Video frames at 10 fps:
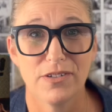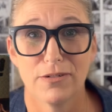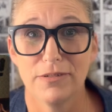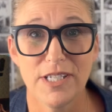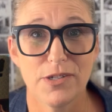
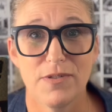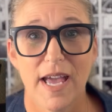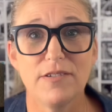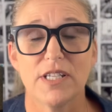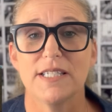early
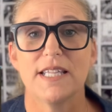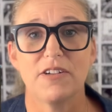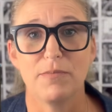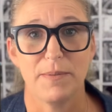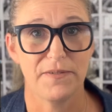2000s that
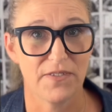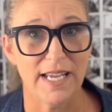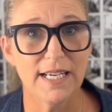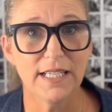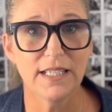have maybe
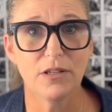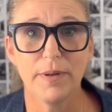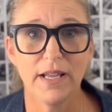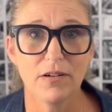faded a little bit,